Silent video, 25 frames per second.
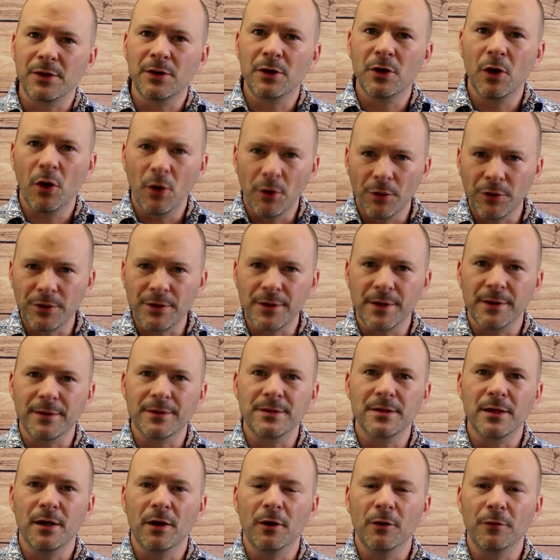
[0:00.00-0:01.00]

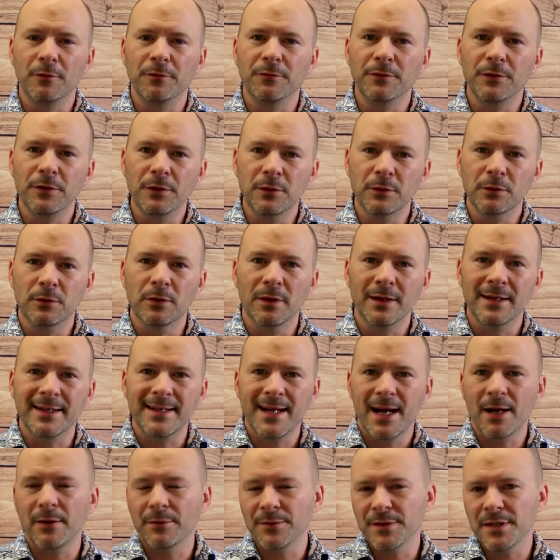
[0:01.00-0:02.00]
conduct of your
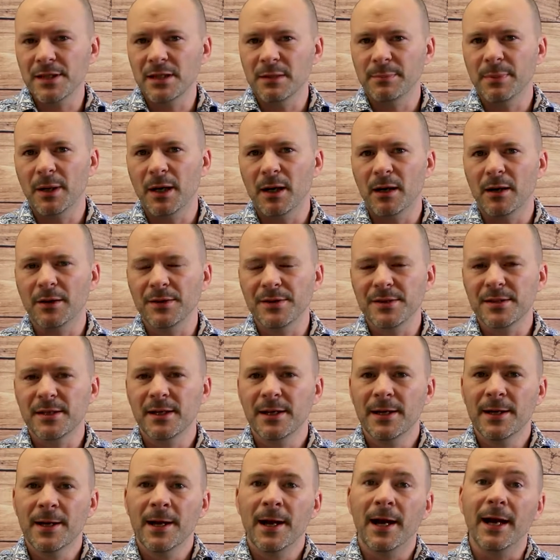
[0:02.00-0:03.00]
accounts in the past
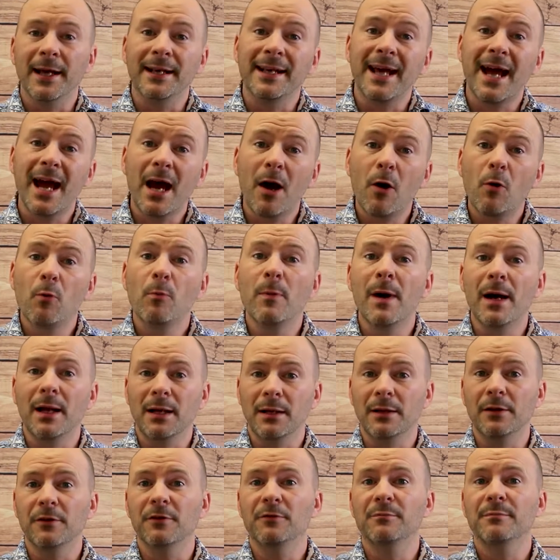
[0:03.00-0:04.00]
and how
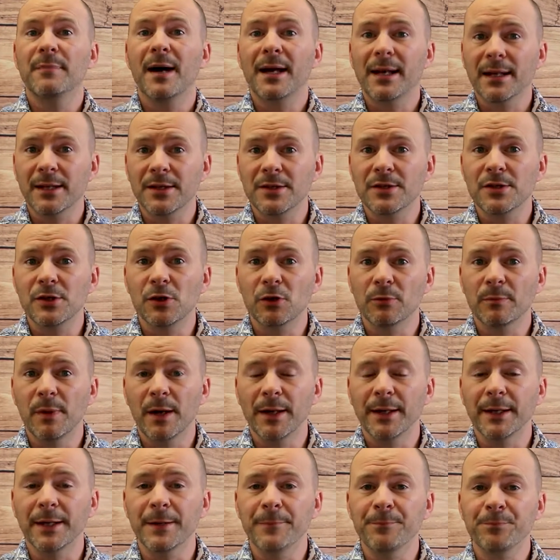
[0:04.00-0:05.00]
well you've managed your
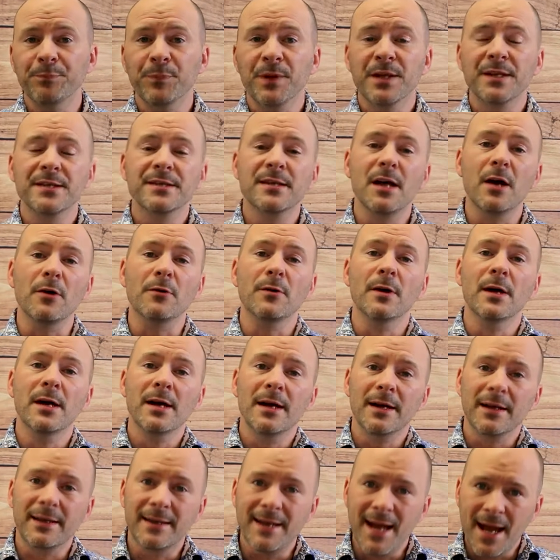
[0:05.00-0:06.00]
money. So
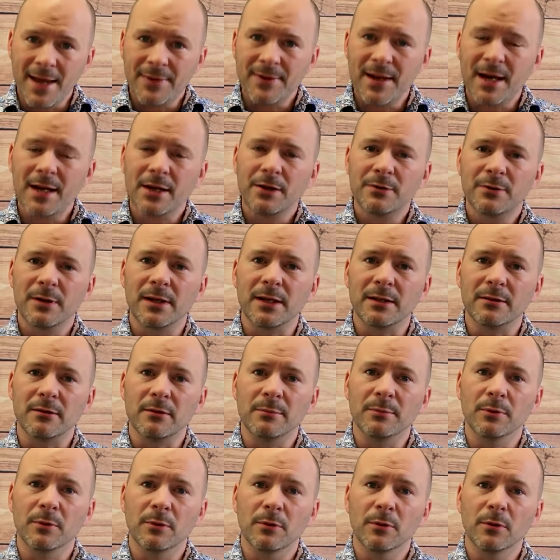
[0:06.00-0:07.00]
get that credit
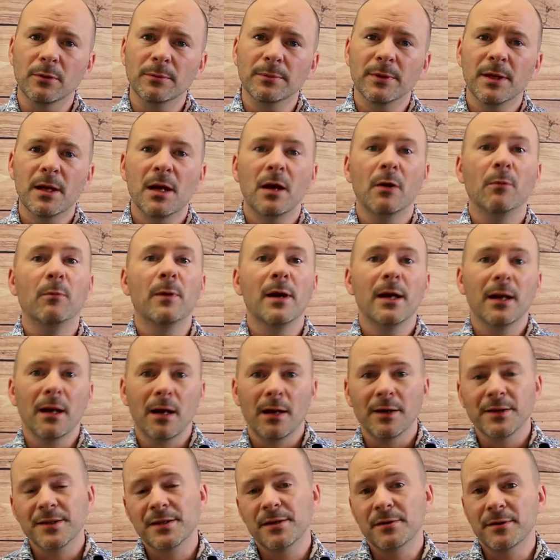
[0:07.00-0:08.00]
report. We'll
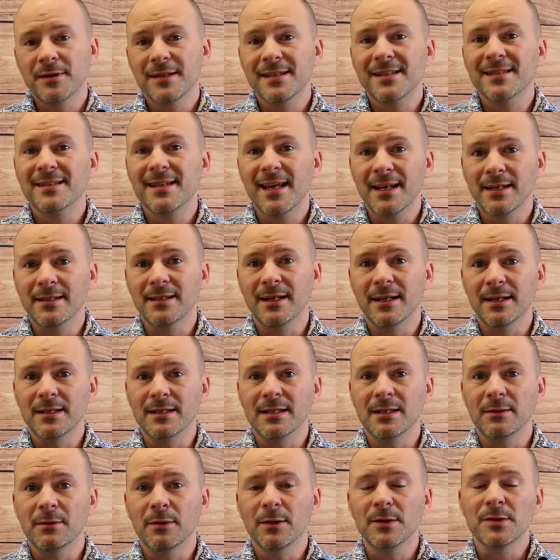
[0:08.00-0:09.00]
ask you to send it
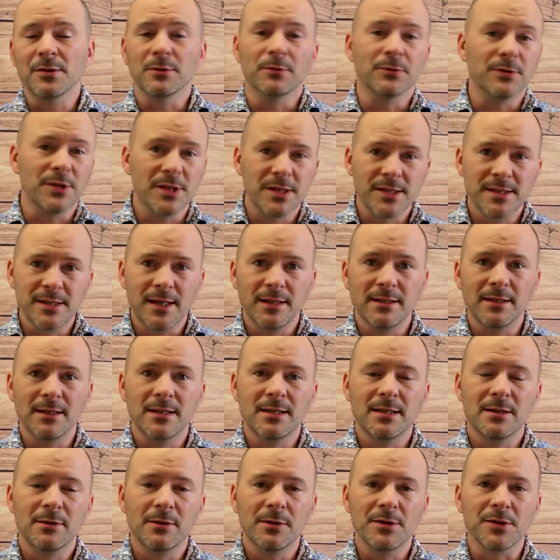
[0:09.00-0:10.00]
to us, or just send it
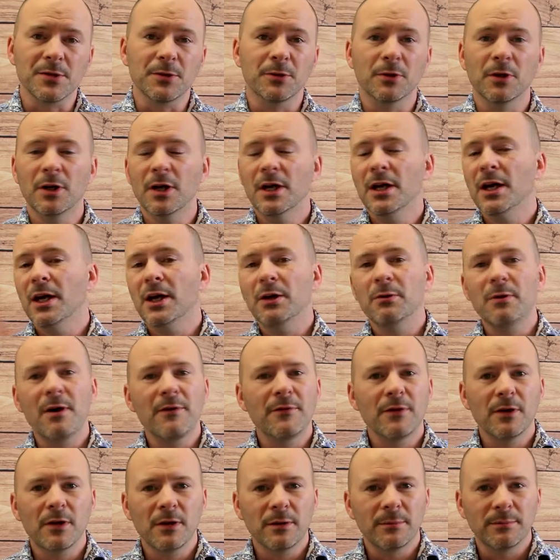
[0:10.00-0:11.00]
to us, or
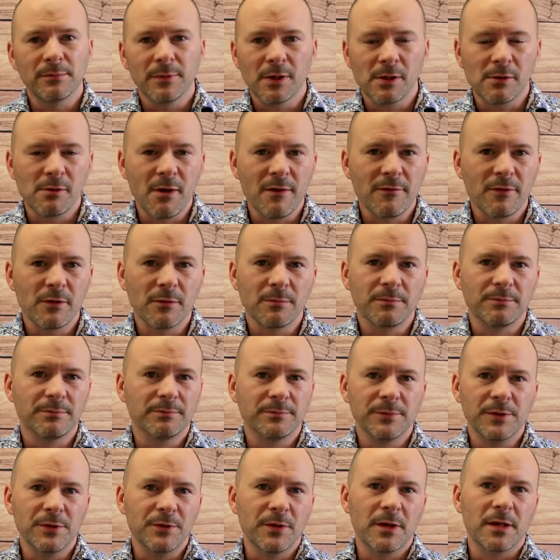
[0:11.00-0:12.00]
whoever
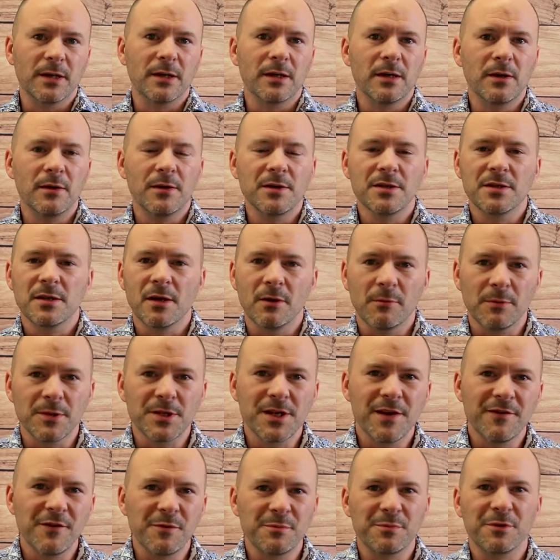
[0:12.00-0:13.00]
you're going to use,
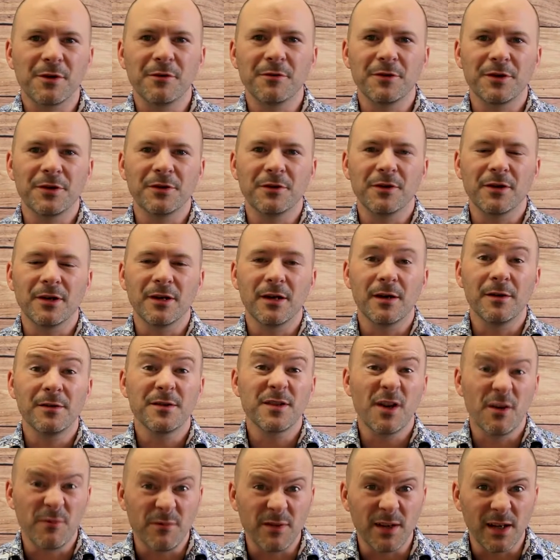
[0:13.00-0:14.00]
whichever broker you're going to use,
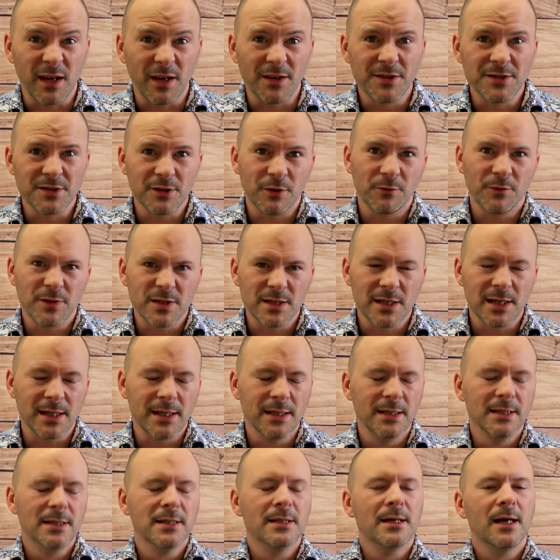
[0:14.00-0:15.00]
hopefully us, obviously.
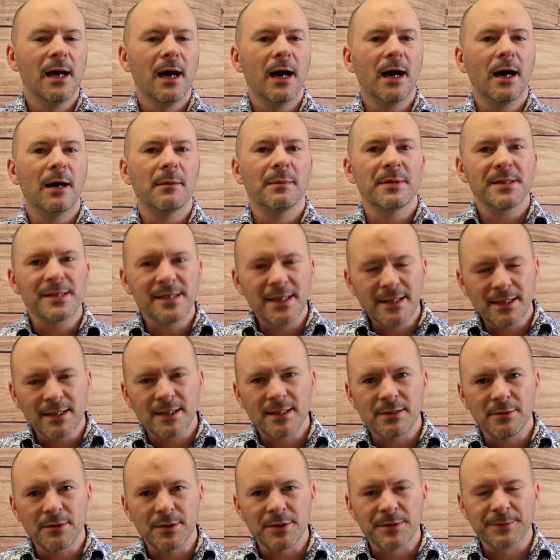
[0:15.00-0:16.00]
But send it
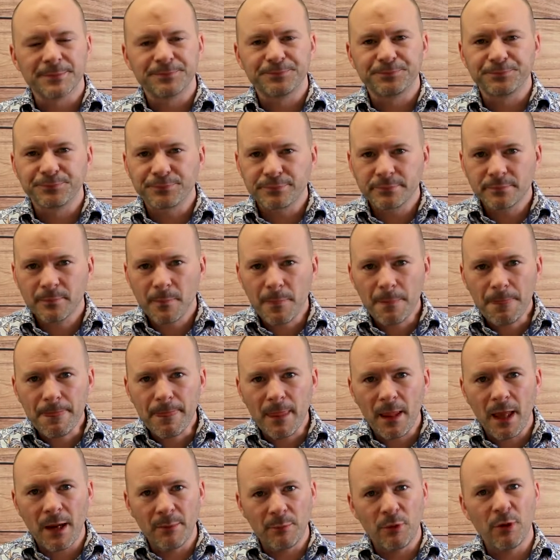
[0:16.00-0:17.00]
to us,
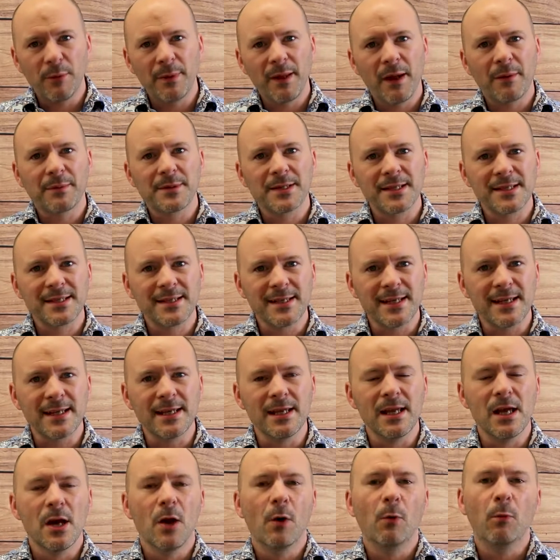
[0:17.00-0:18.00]
and we'll be able to
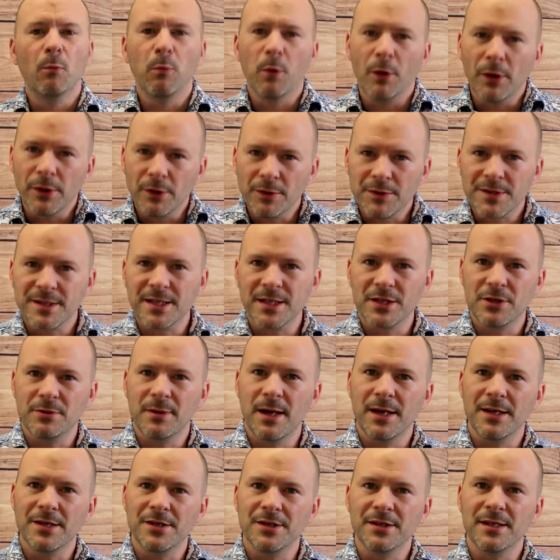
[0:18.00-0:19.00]
see what your
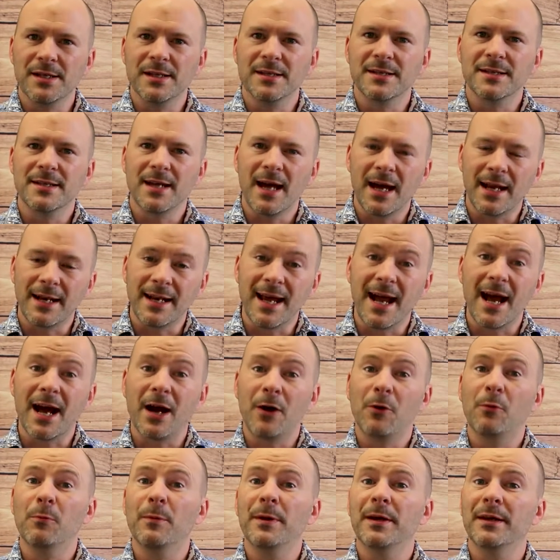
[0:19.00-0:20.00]
situation is and
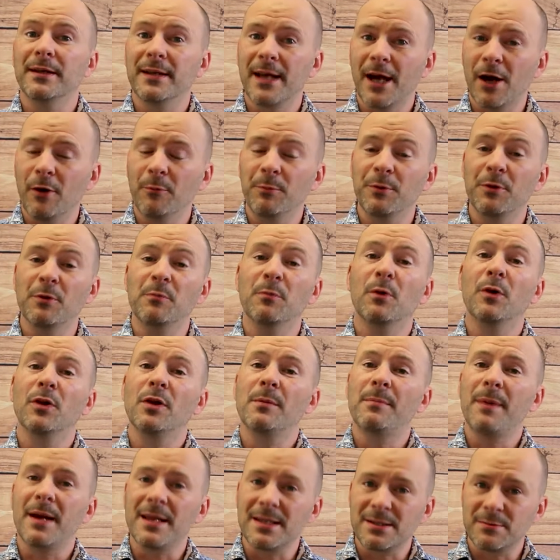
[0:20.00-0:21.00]
how we can help you and what the
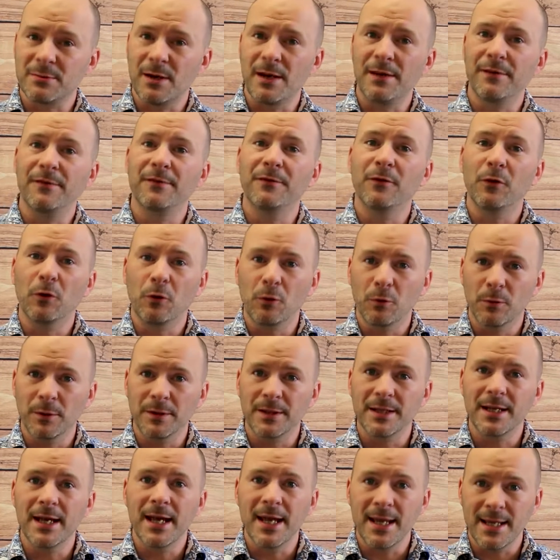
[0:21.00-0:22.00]
best way
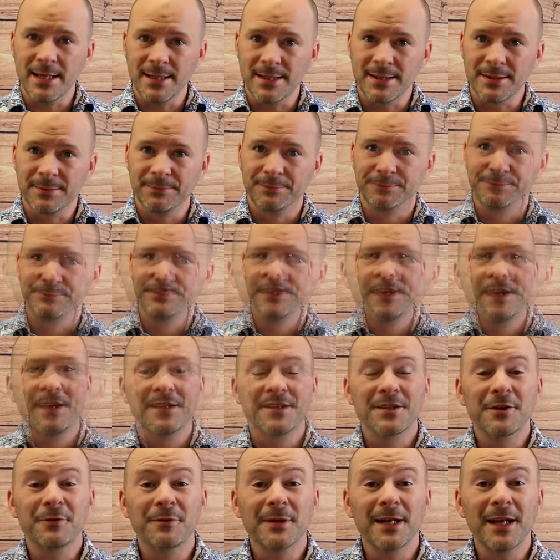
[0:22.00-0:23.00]
forward is.
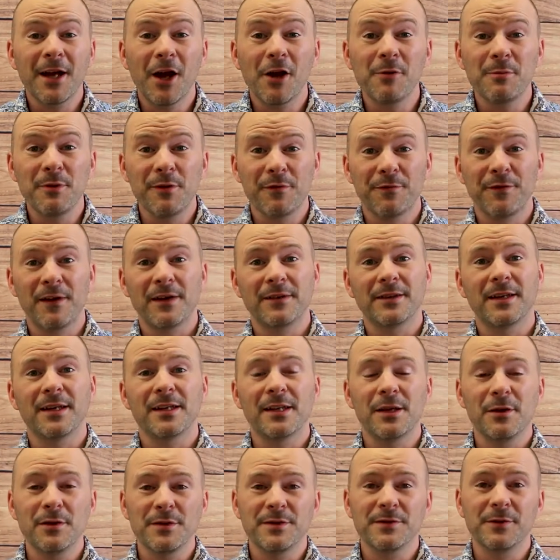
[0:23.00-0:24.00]
So I really hope you found that
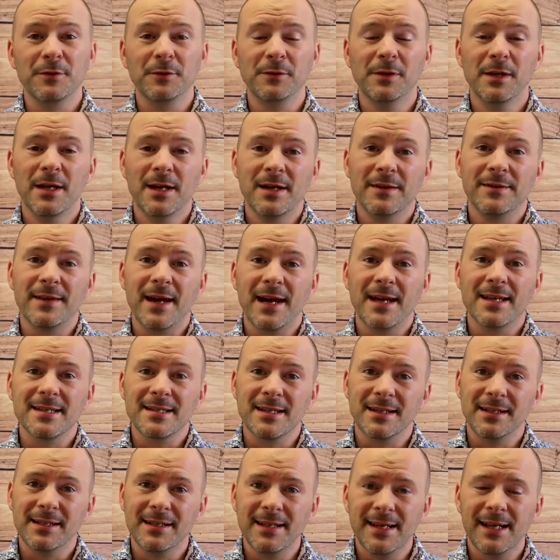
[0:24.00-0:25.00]
useful. That is
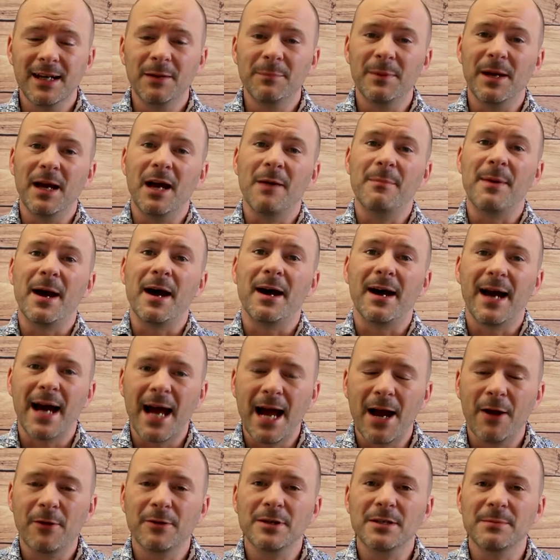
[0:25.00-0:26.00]
a little bit about
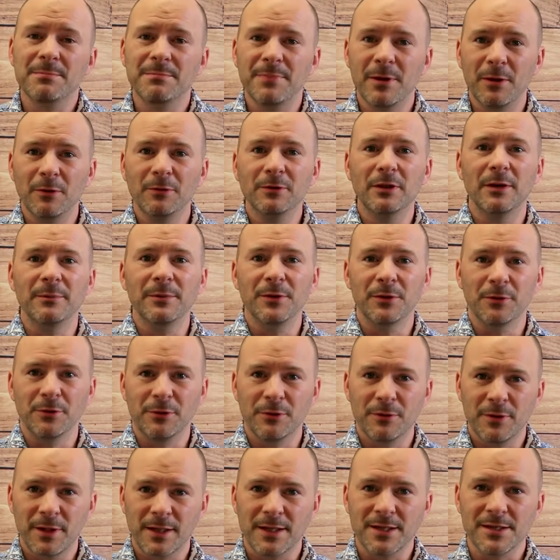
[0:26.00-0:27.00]
how to build up your
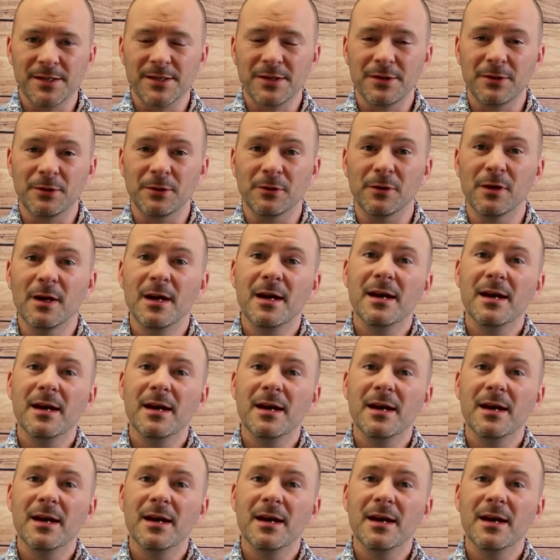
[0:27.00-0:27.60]
credit score.